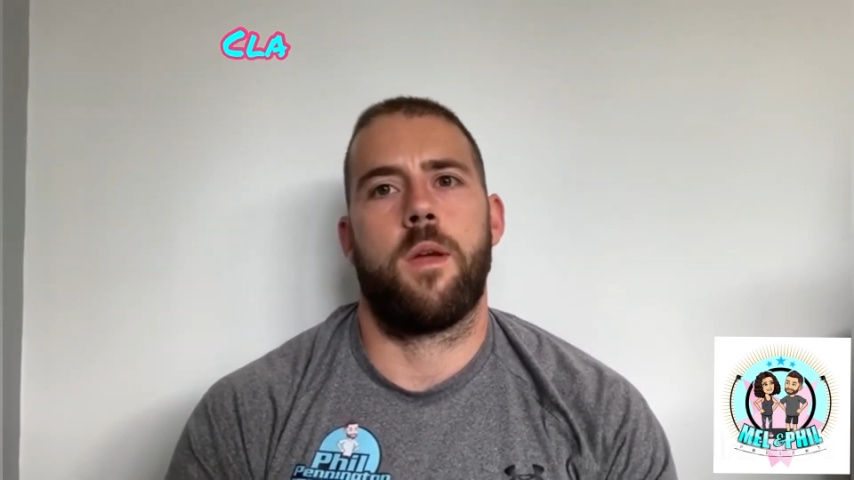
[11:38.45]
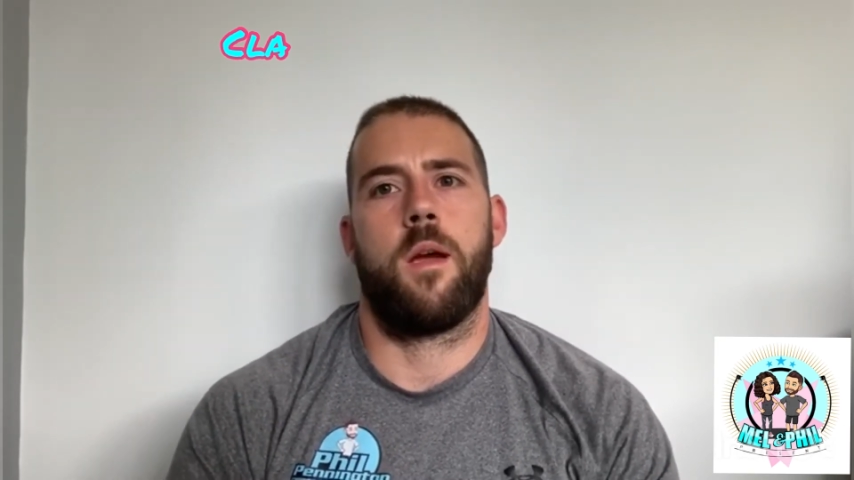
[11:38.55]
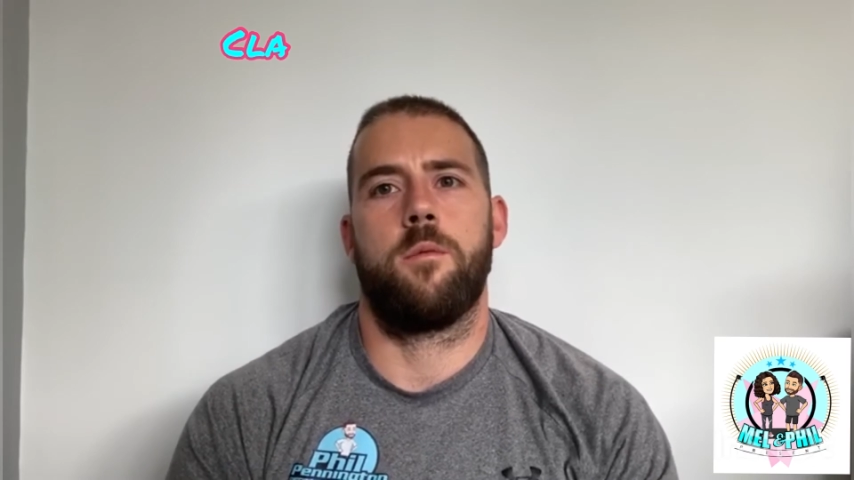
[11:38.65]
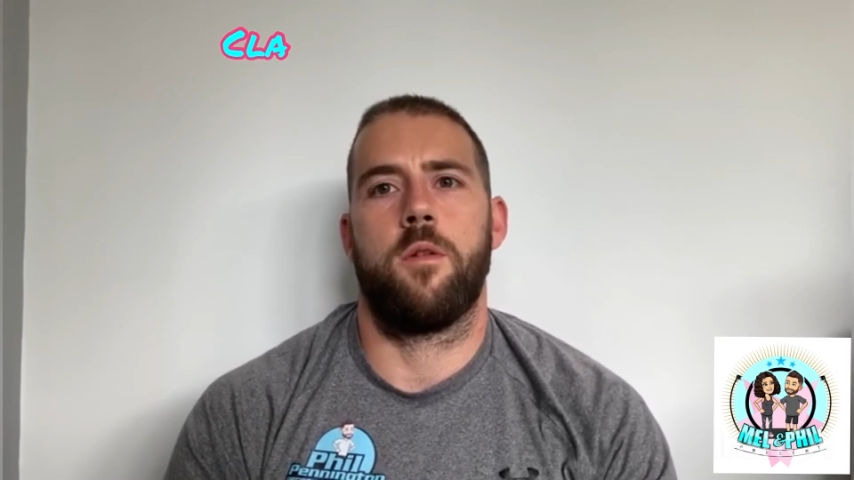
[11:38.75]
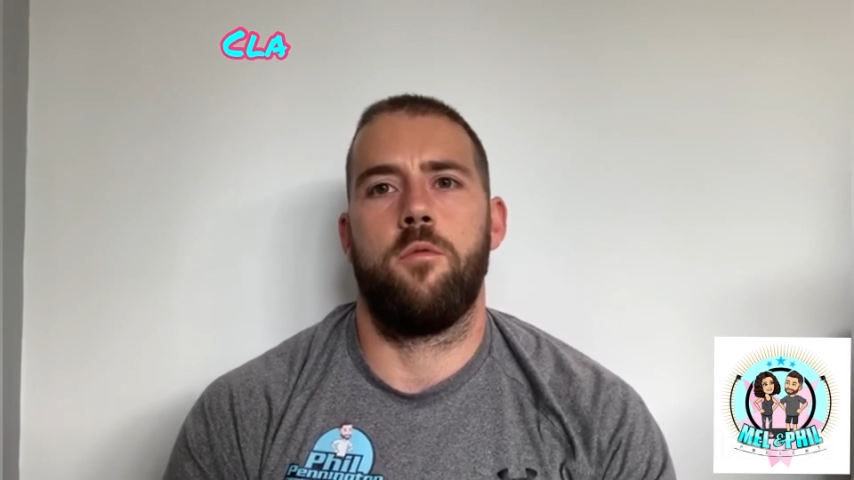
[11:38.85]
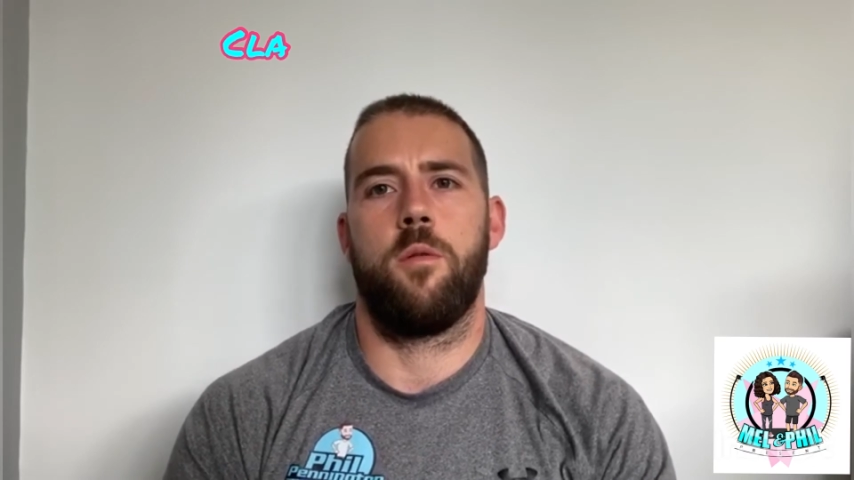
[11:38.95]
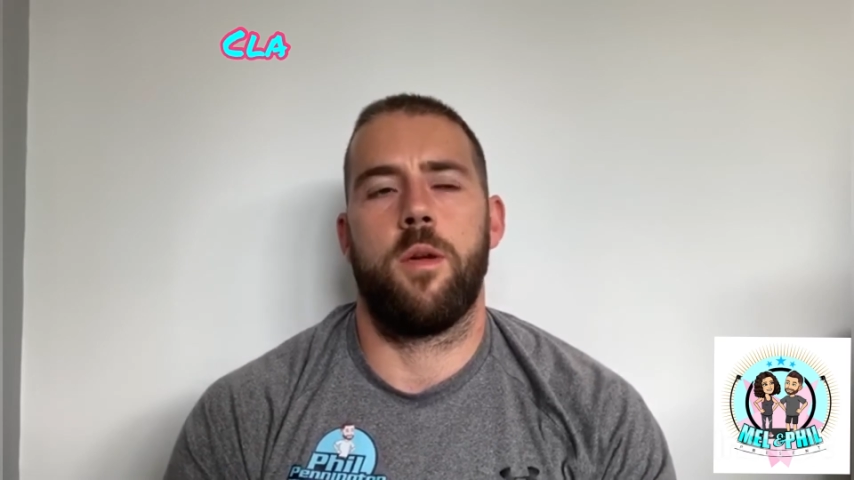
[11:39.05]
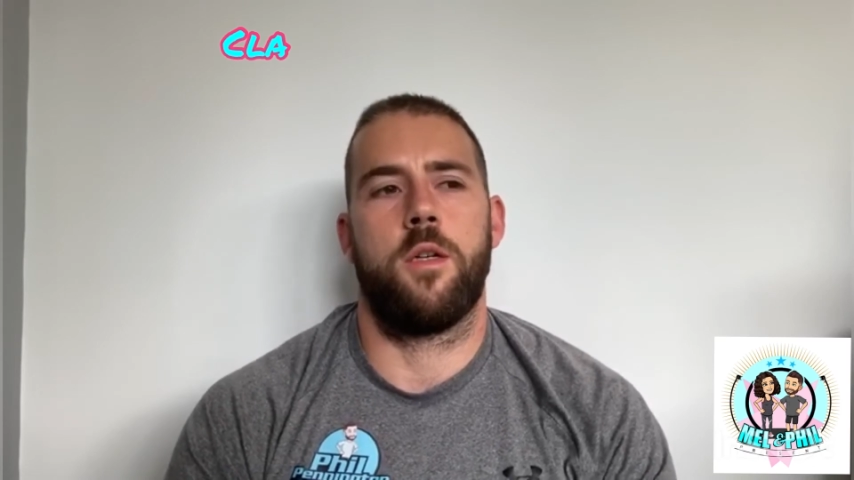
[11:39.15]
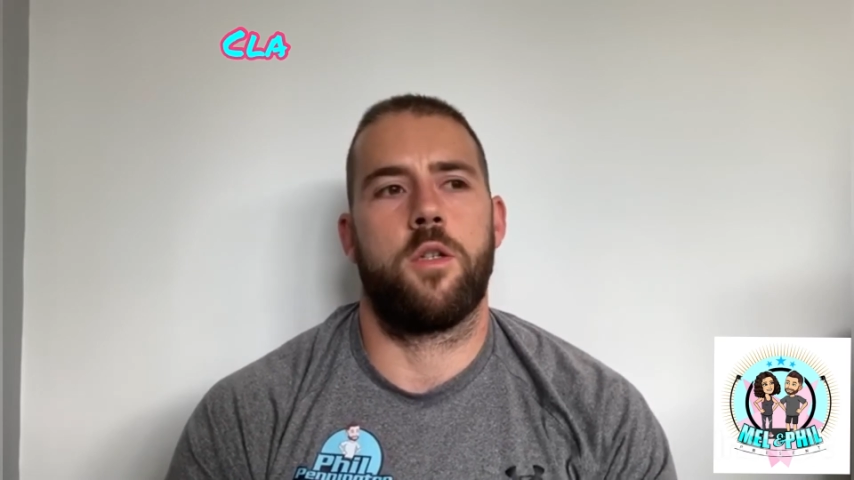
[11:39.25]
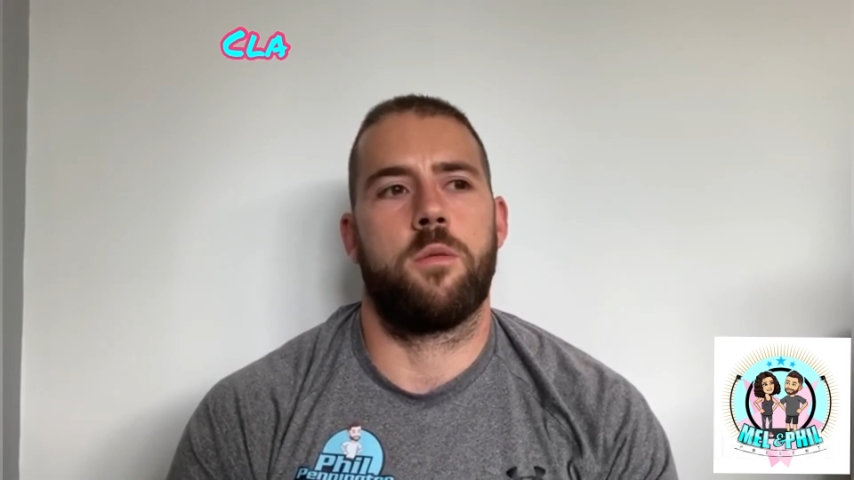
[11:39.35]
Absolute
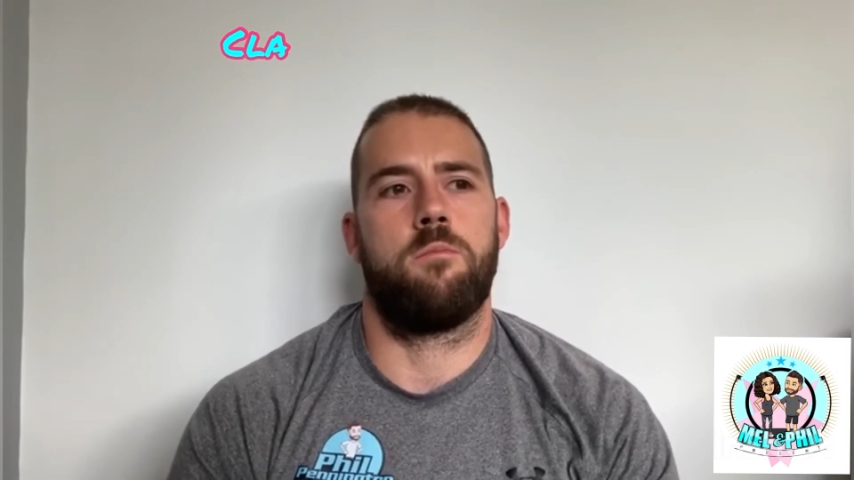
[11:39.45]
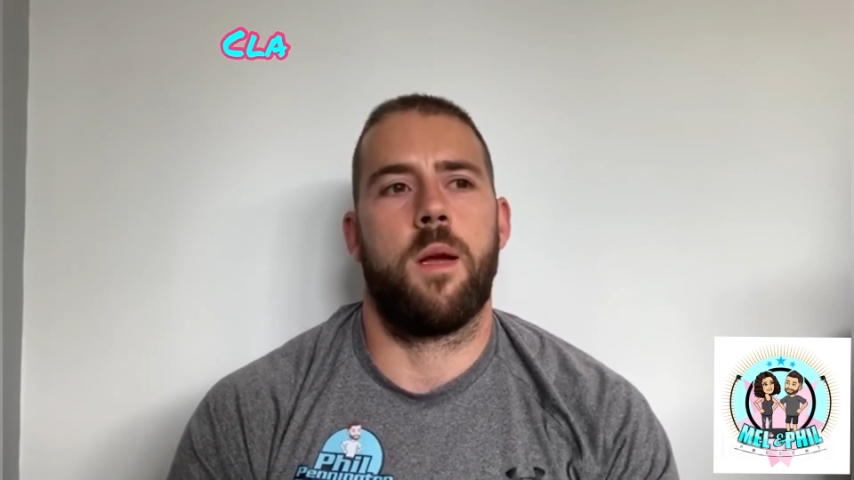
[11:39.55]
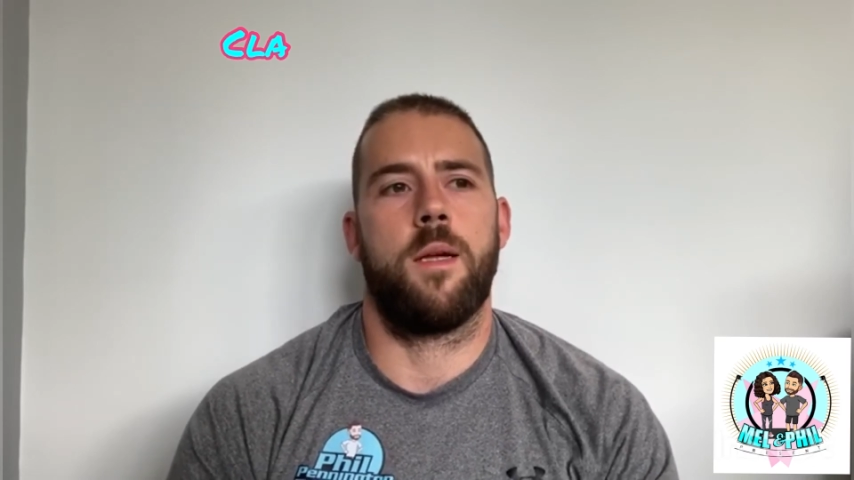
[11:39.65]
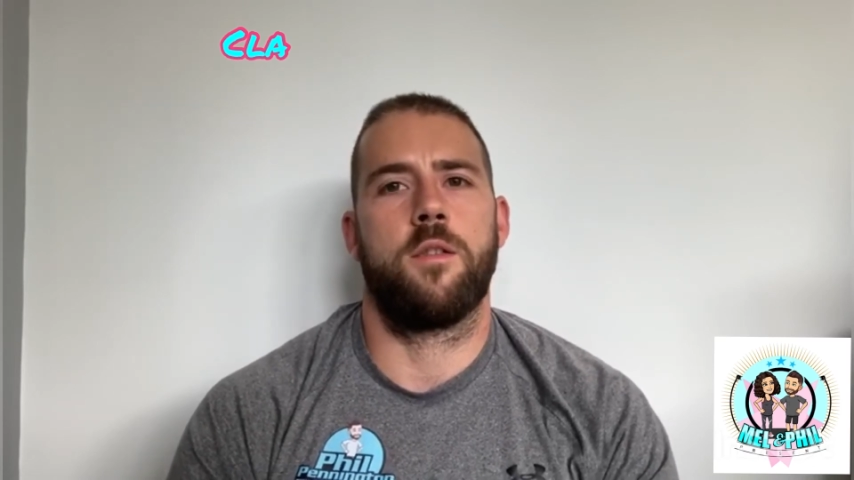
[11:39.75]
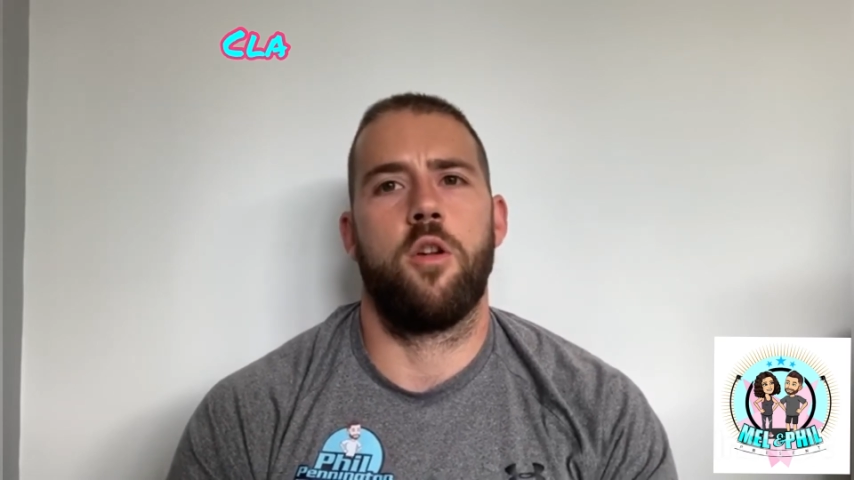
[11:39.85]
rubbish. Has